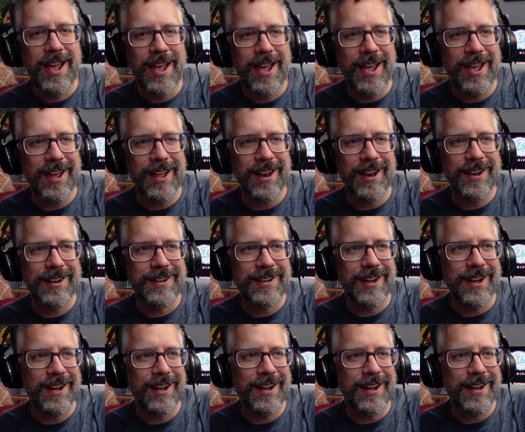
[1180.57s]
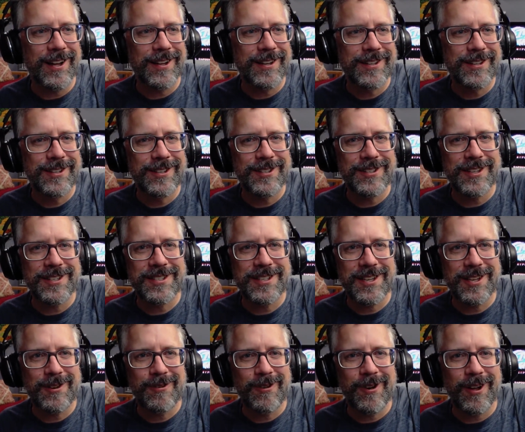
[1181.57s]
And good to see
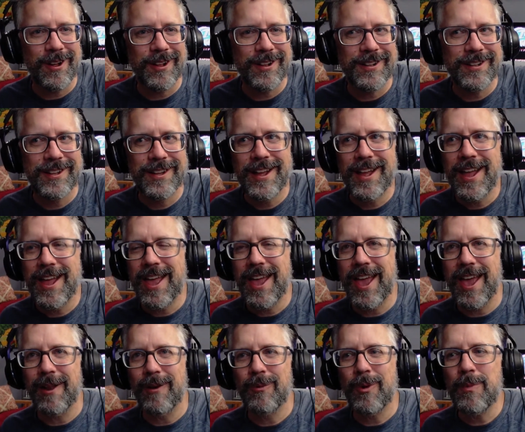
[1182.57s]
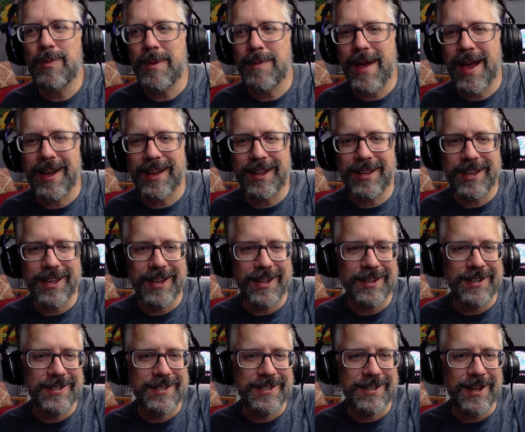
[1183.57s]
you all. And we'll be back
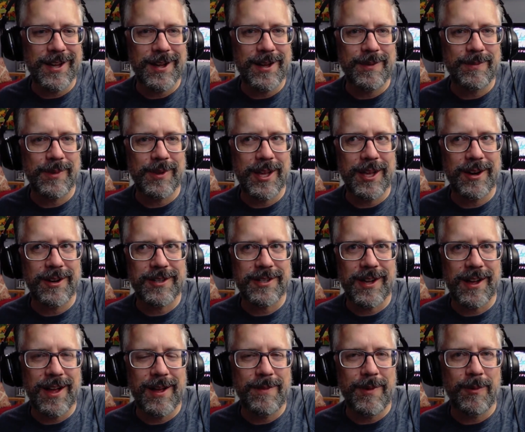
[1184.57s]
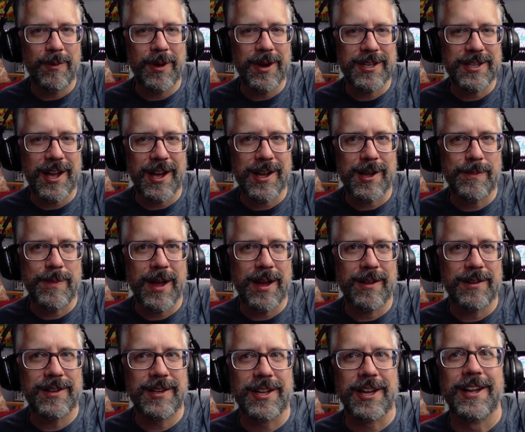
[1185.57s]
again some later time. I want to talk
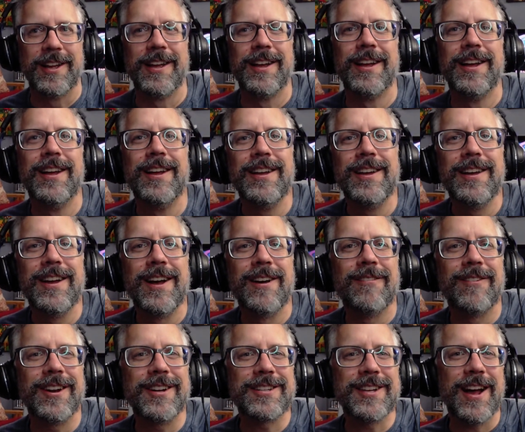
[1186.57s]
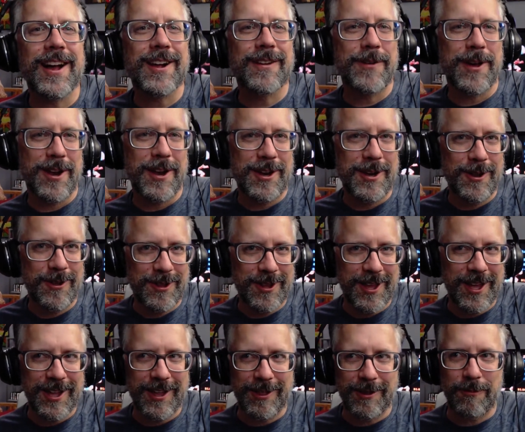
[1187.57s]
about a new
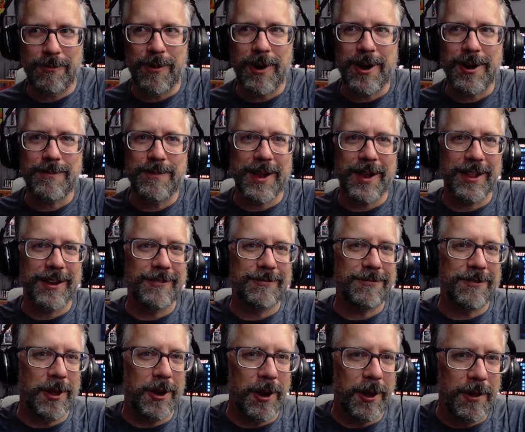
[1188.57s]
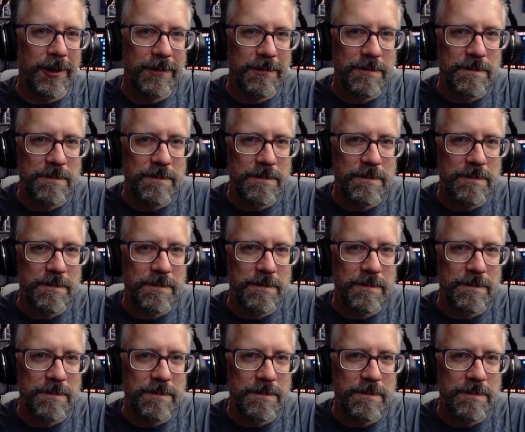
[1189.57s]
thing, the watermelon funnel.